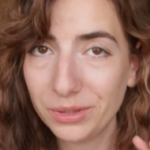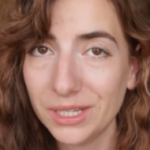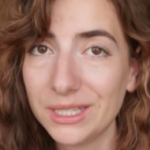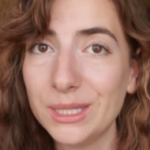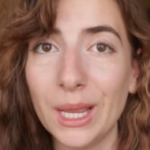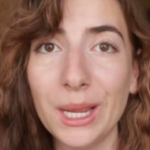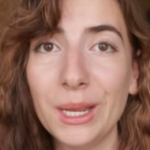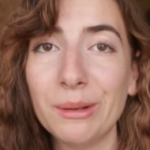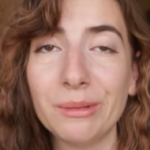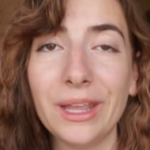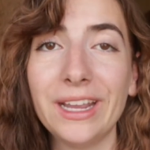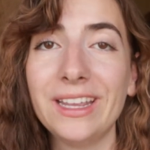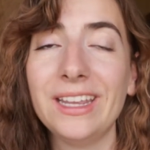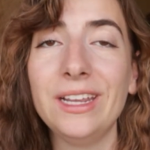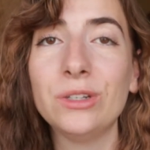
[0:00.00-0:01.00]
The same,
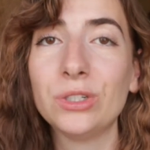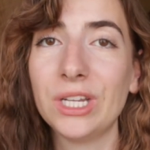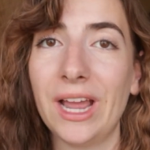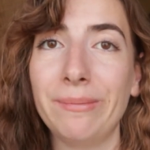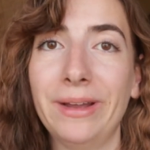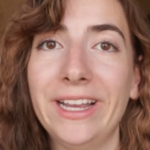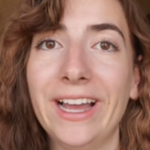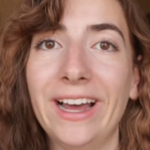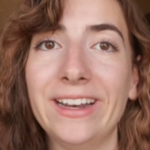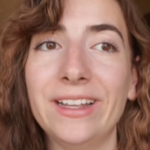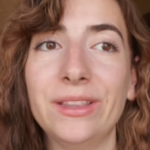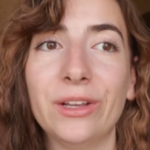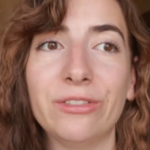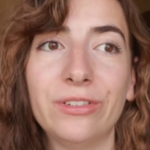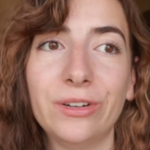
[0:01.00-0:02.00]
like each time I got
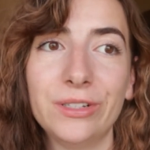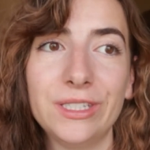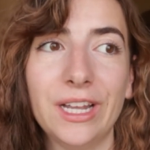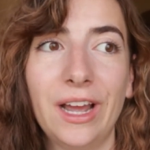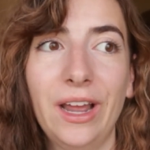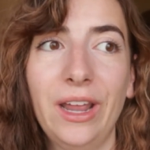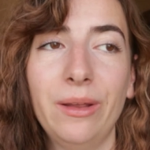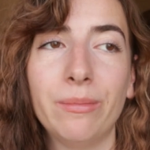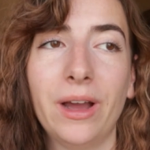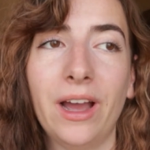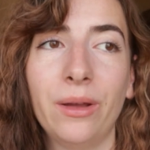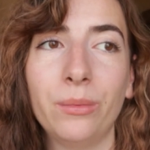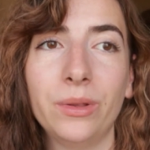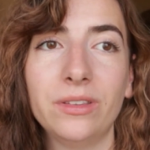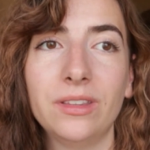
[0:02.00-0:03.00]
in. The first time
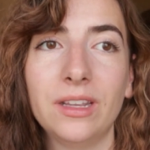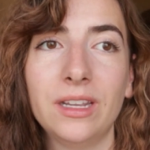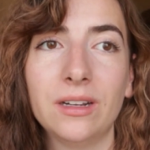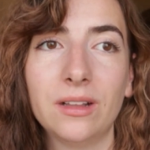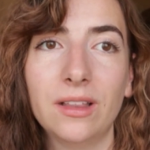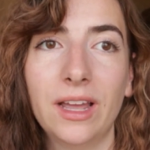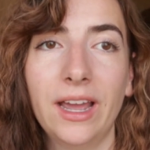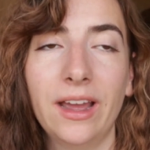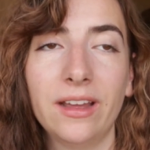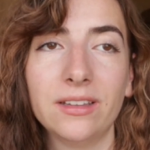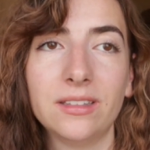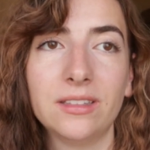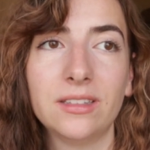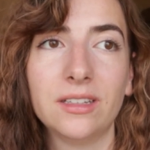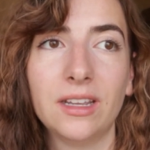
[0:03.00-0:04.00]
I was in
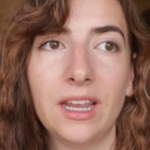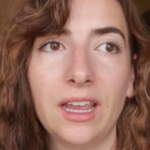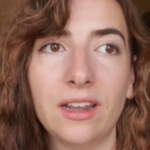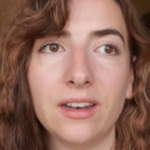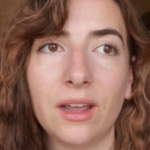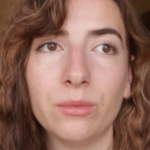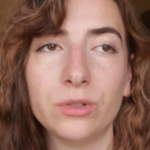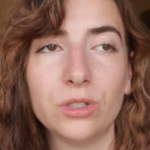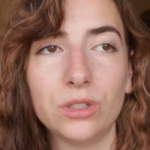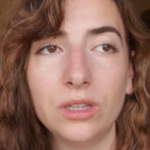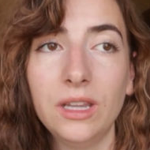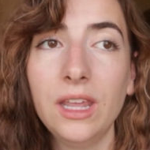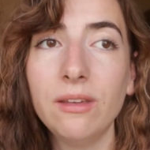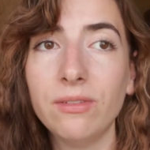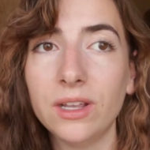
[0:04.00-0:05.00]
class and I was
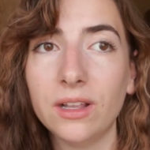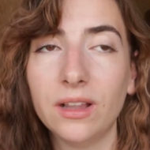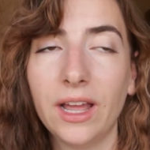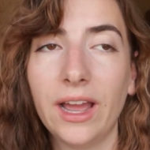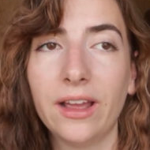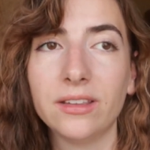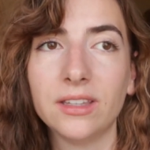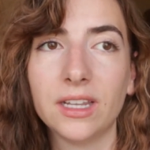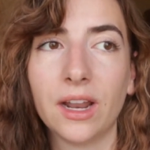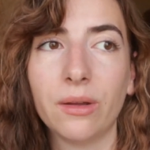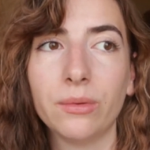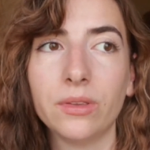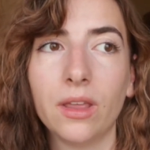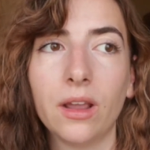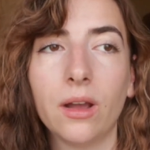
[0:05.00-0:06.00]
leaving class and
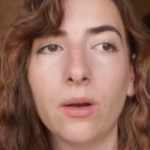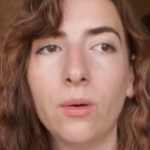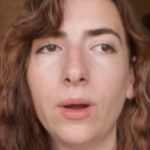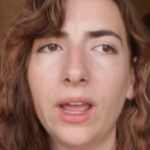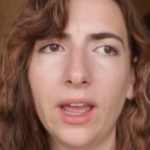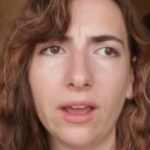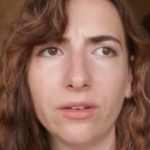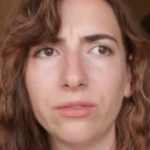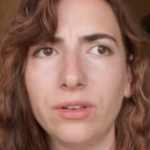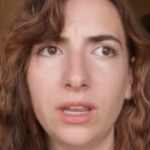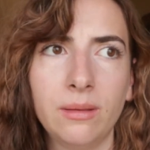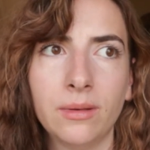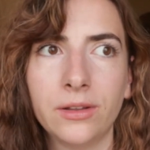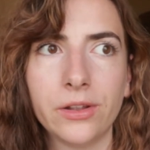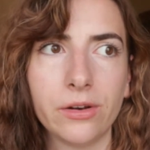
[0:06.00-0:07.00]
I was like, oh, I have
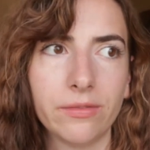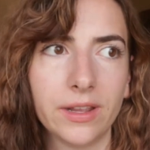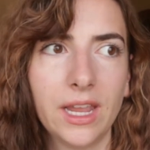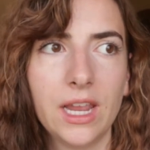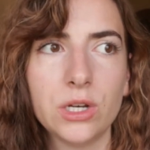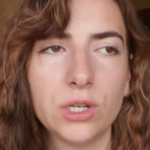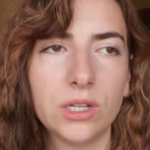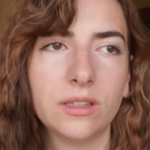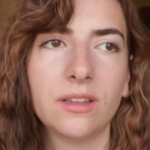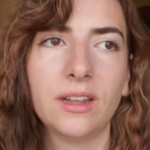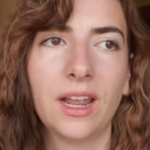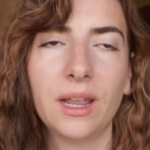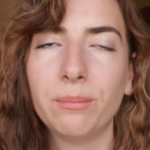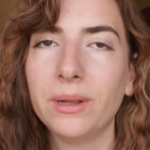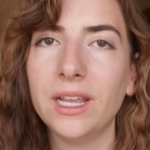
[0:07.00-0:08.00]
email notifications,
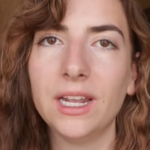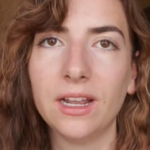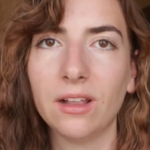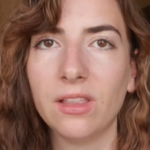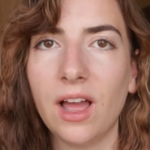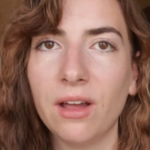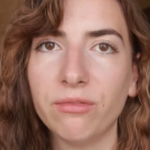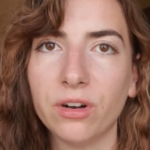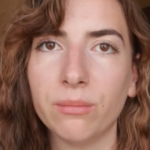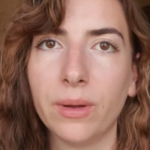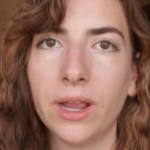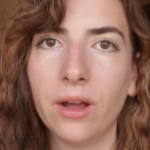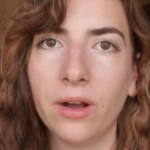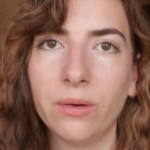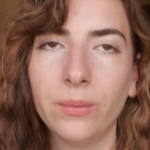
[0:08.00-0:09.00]
and I had been getting a lot from
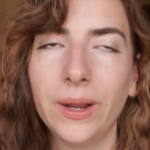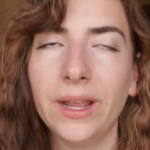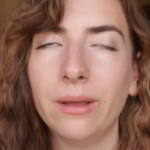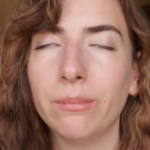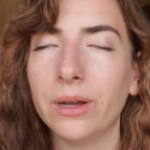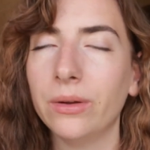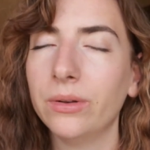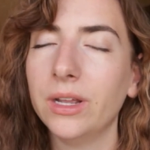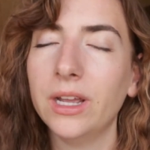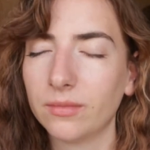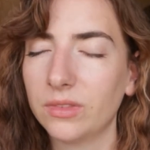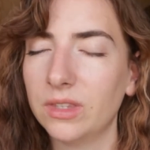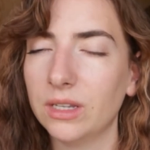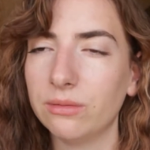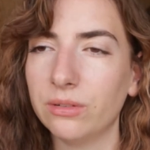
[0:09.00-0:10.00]
my RA about
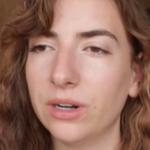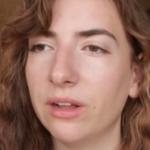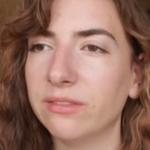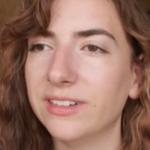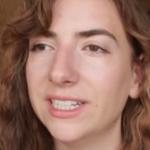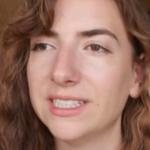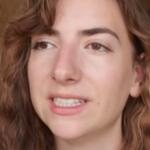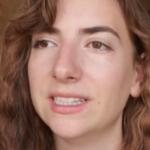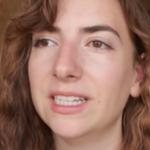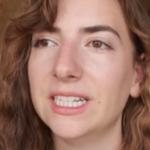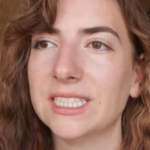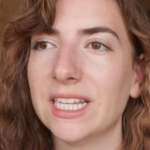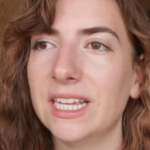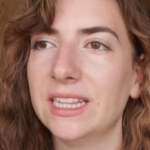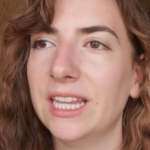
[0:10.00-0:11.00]
different events and
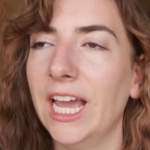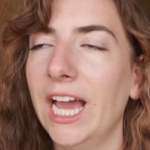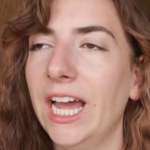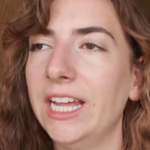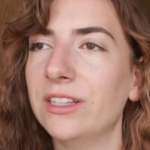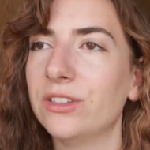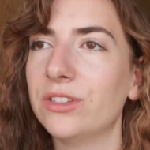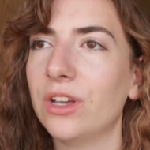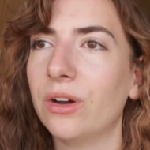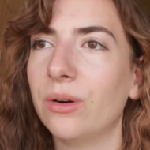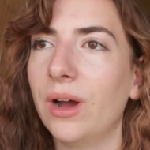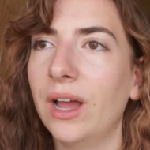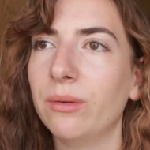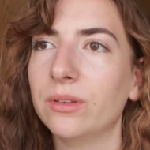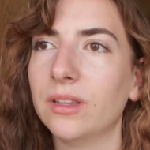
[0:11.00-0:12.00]
things like that, and so
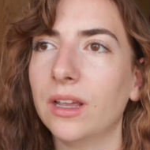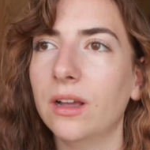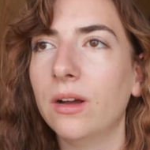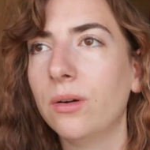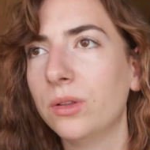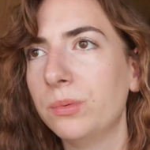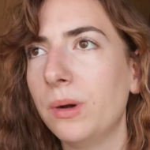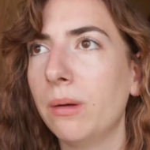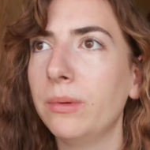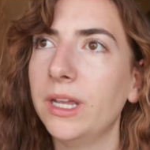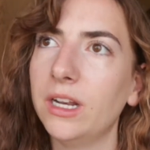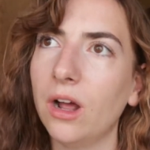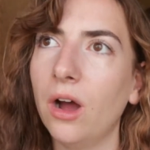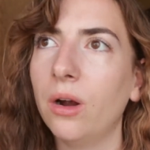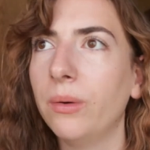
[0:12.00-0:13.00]
I was like, oh, it's
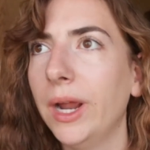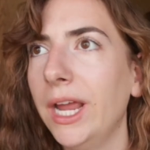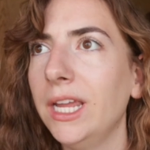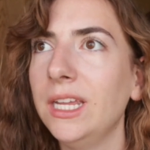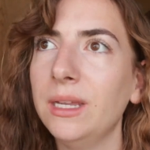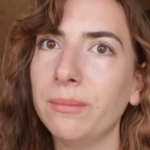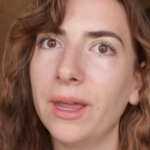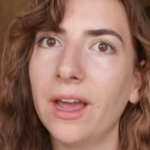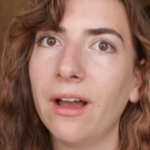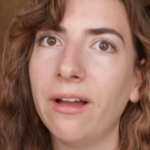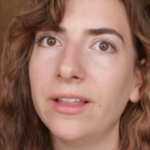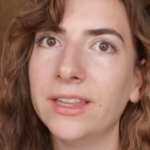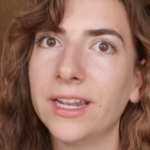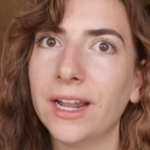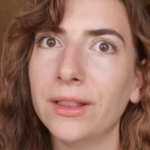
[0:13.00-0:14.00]
probably an RA email,
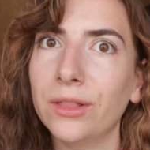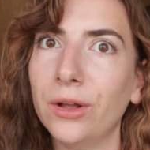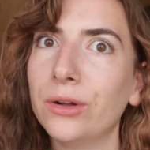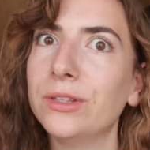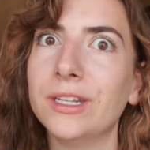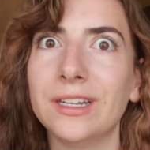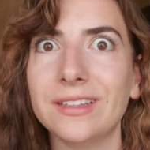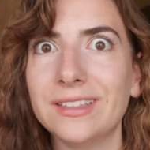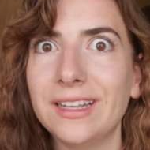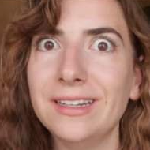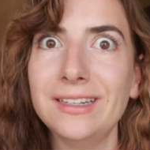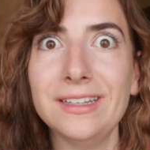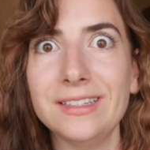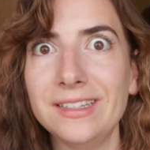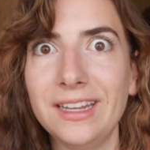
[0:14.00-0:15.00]
and then I looked and it
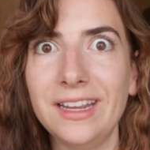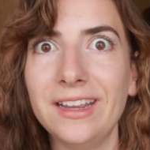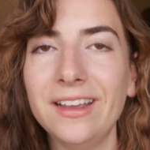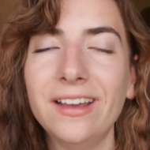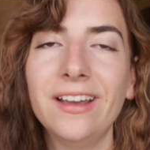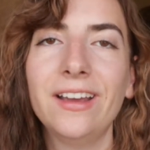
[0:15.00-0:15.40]
said Disney,